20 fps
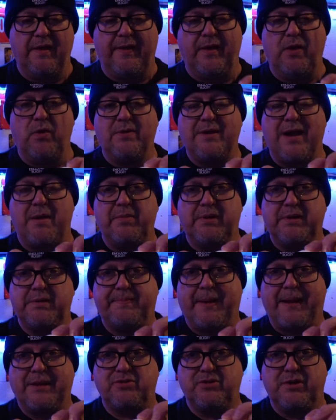They all come with a
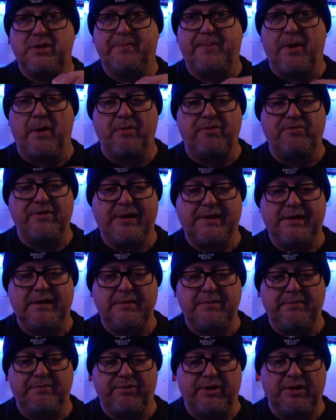battery in the bottom already,
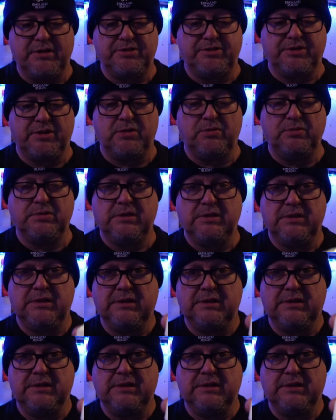pre-installed.